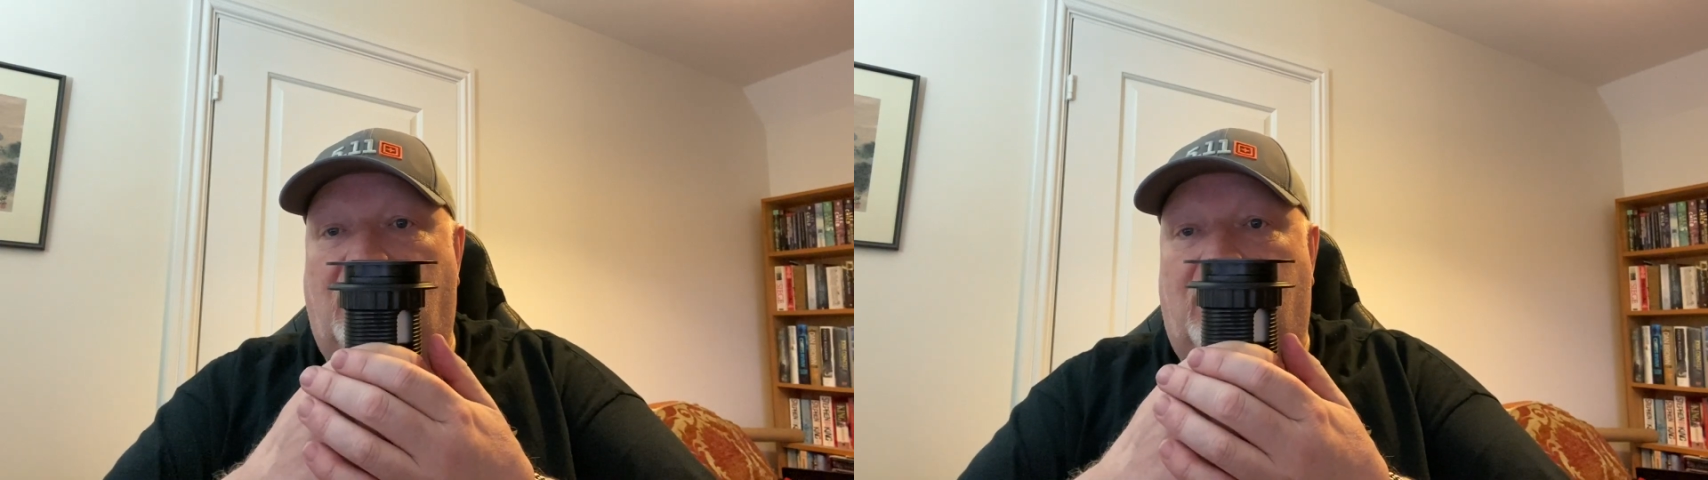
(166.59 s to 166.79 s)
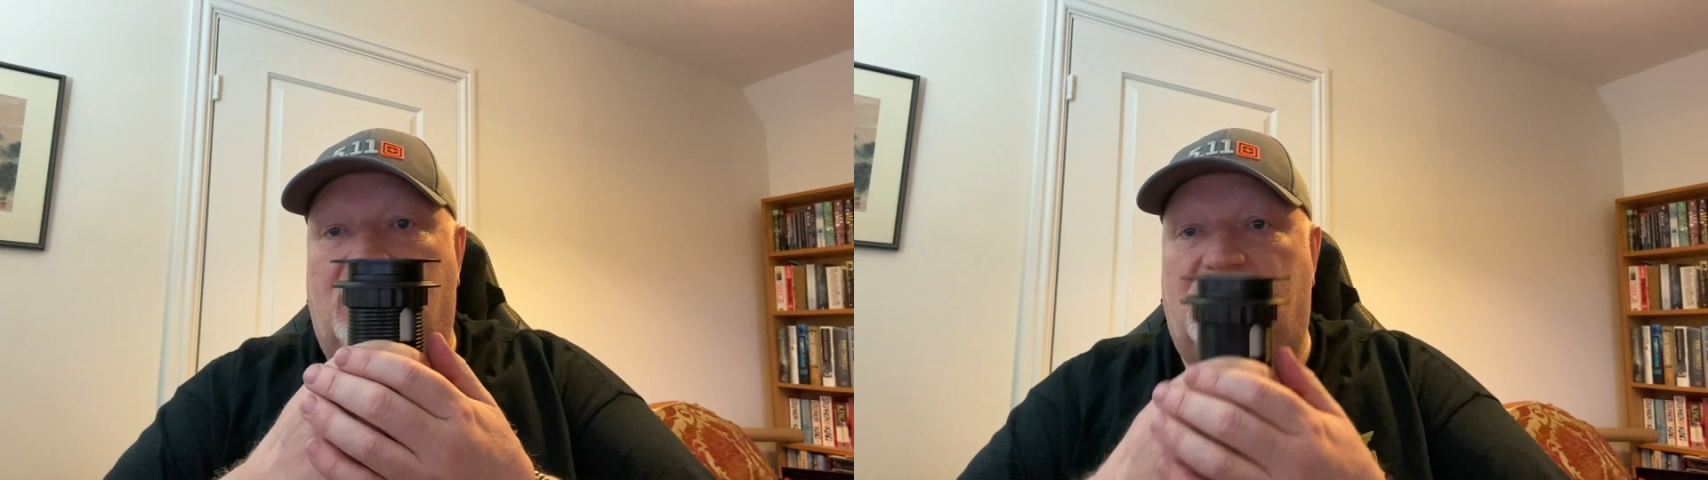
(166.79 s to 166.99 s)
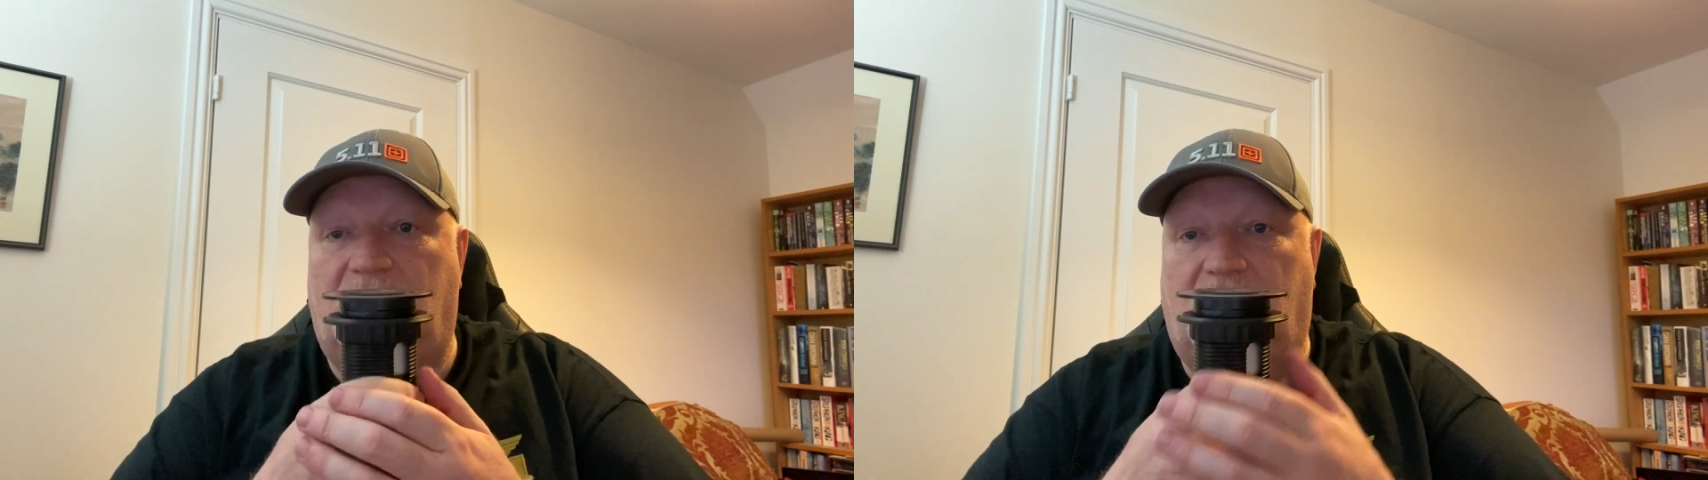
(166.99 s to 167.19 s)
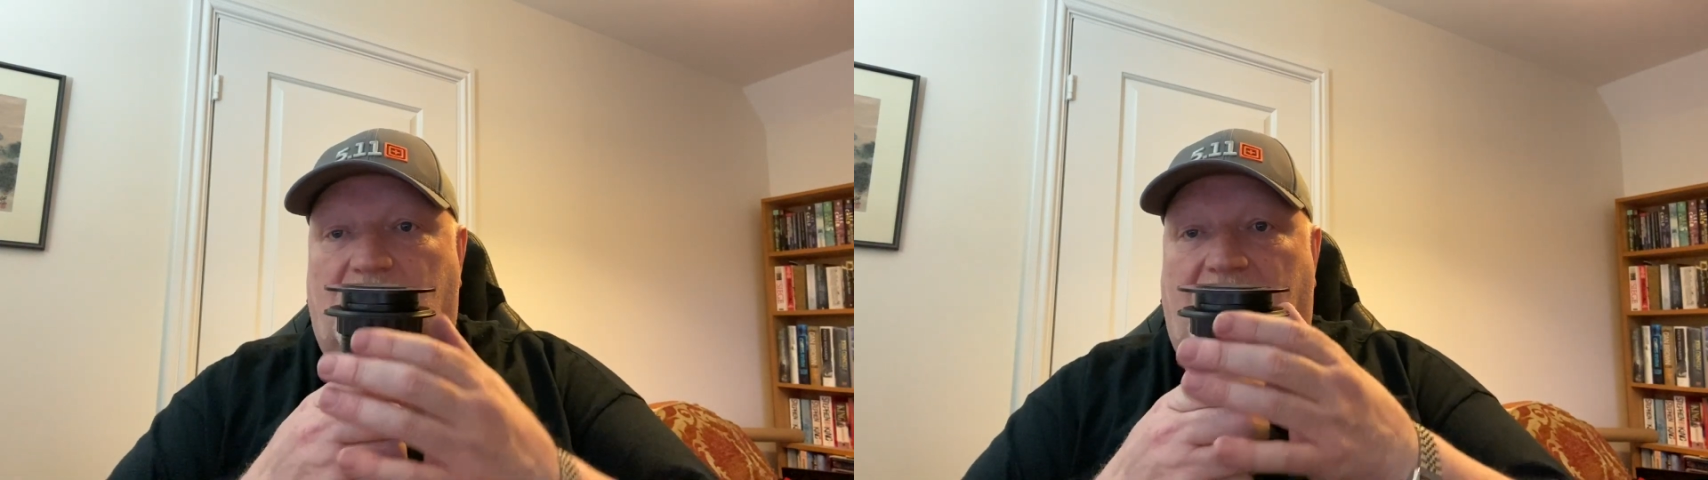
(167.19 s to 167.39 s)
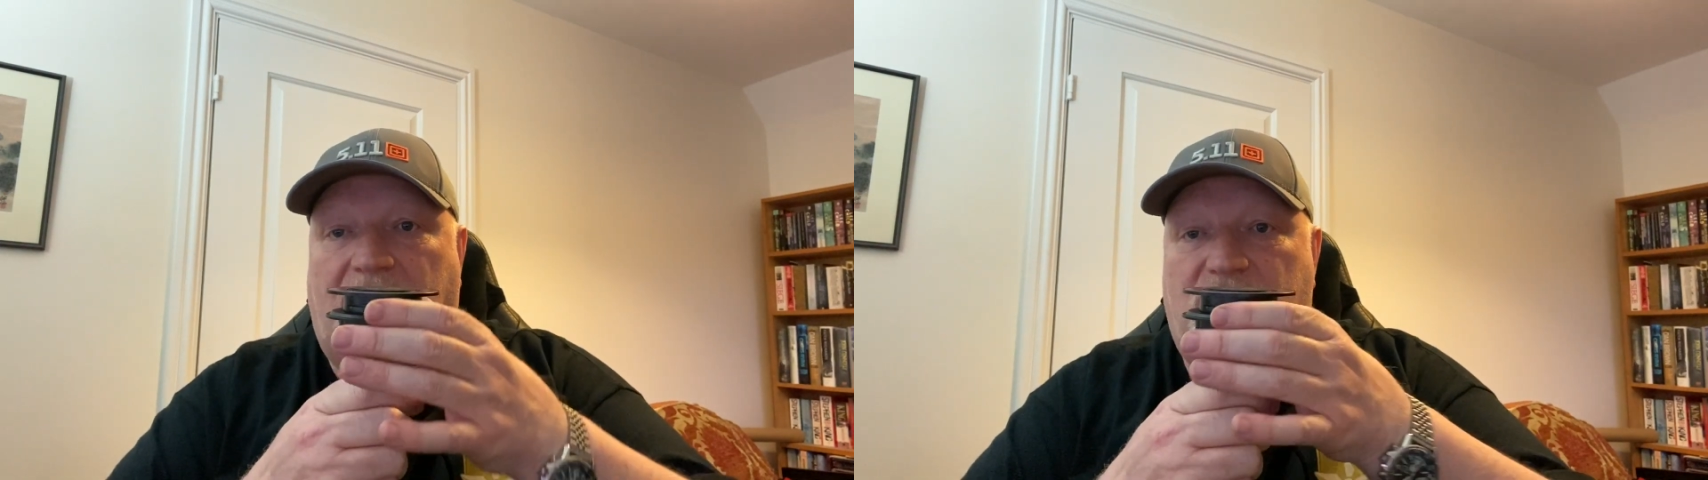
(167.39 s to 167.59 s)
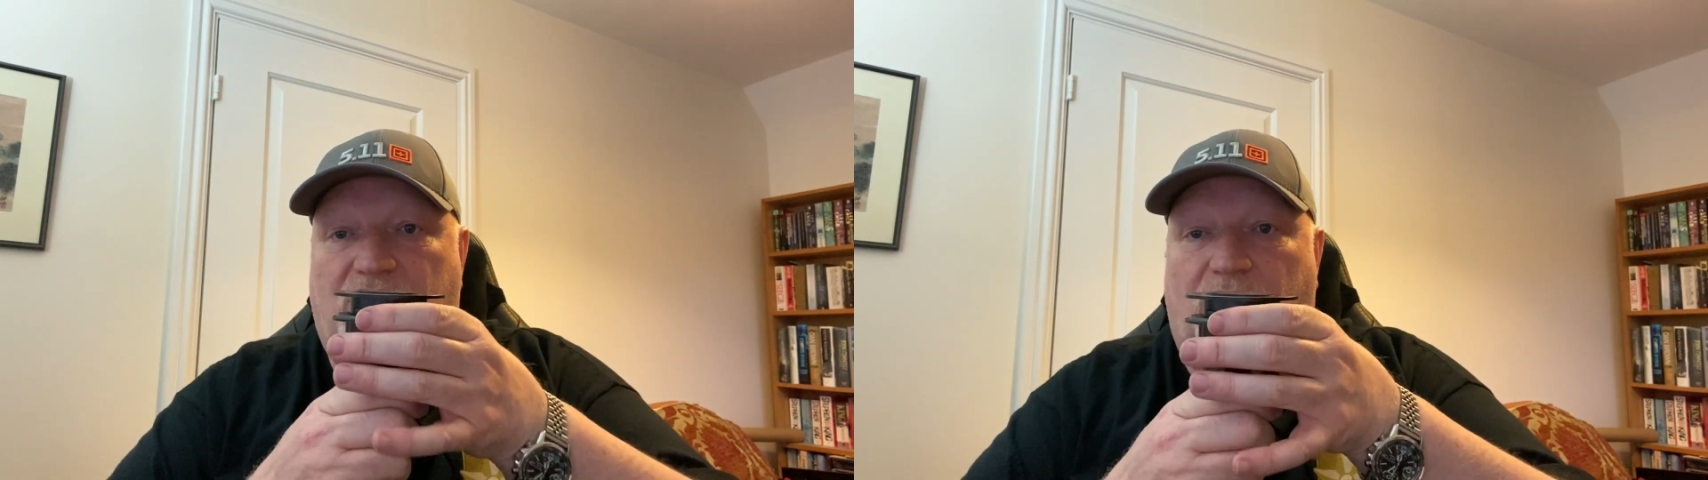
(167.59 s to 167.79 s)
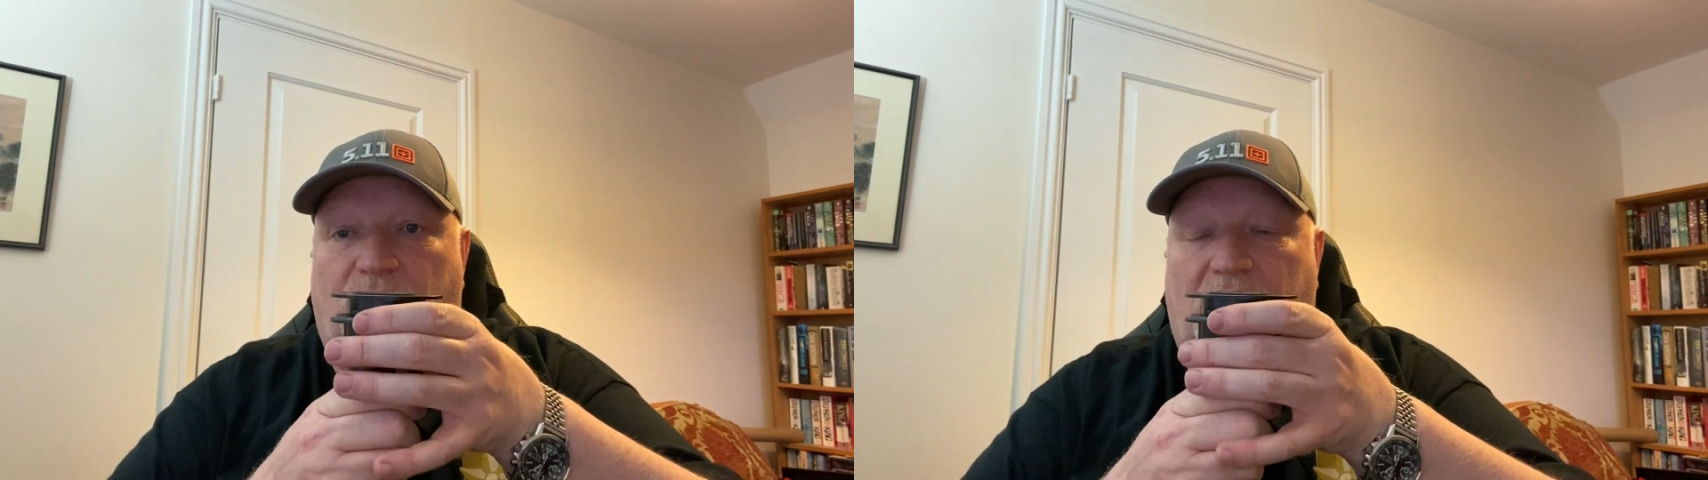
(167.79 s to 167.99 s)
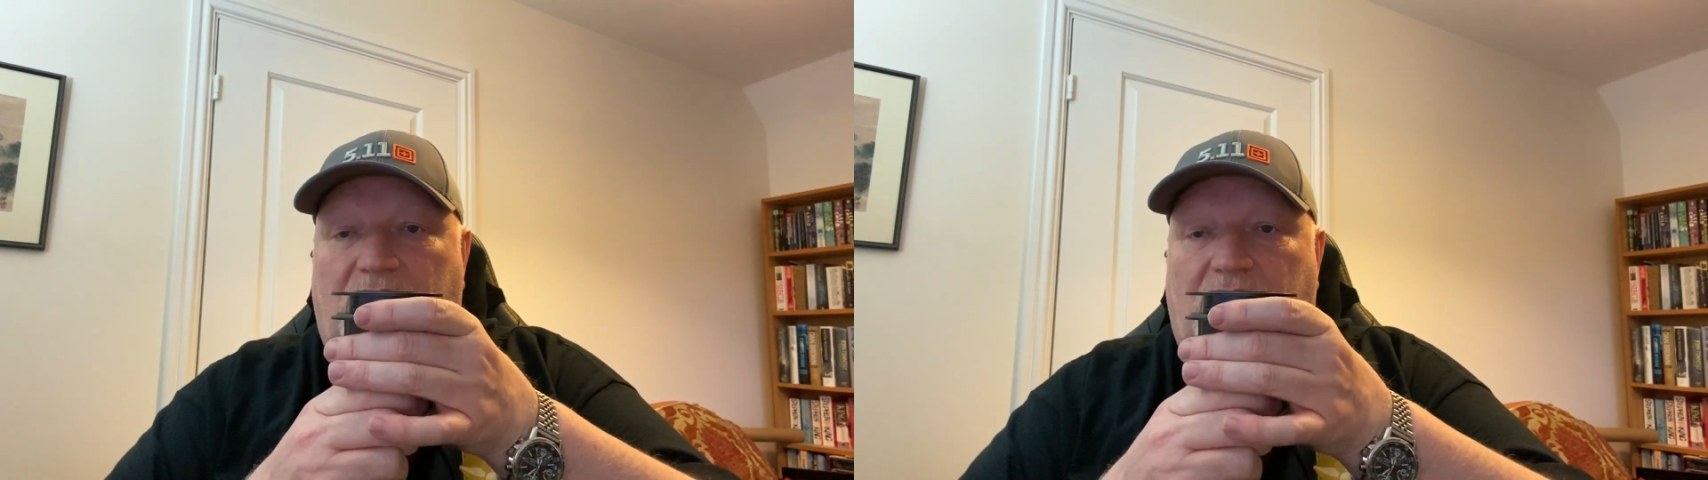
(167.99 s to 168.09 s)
mounts into